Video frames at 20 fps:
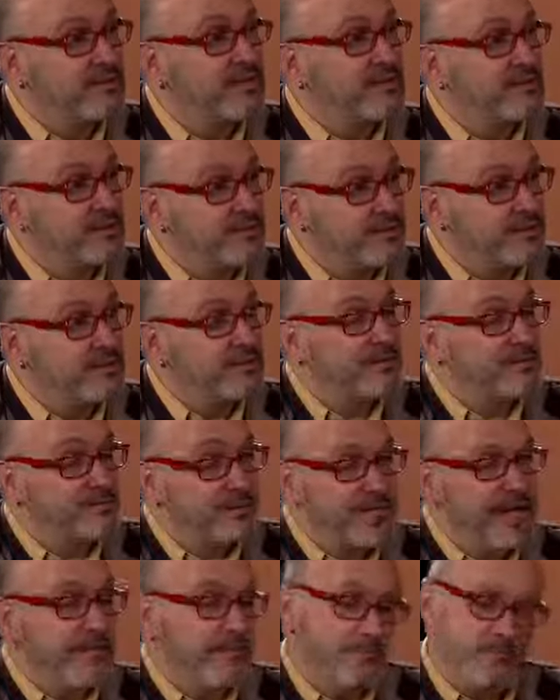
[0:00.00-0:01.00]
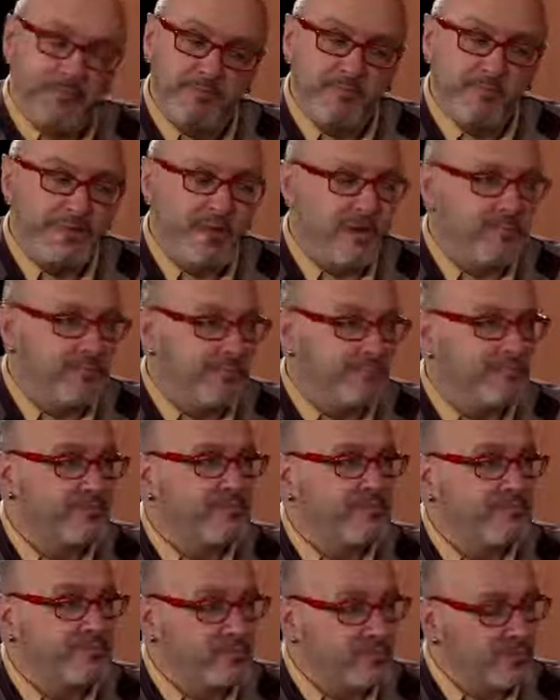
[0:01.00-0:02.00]
Real easy. Yep.
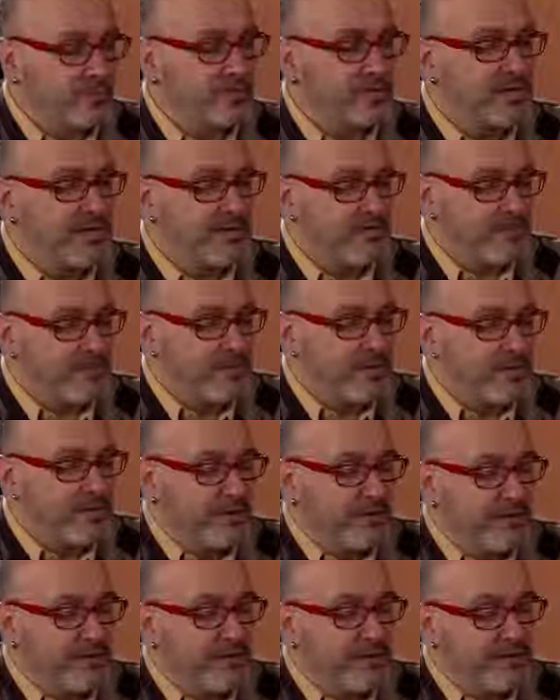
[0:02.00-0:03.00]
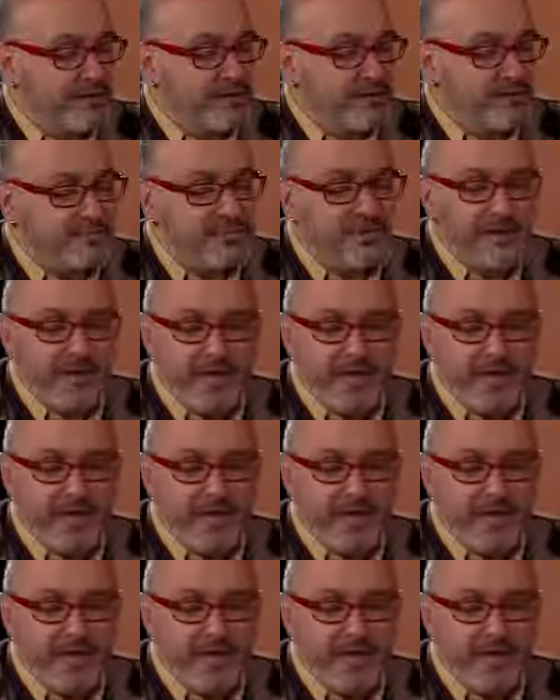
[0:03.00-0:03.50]
Erieplayhouse.org. Okay. Yep. I'm sorry. Continue.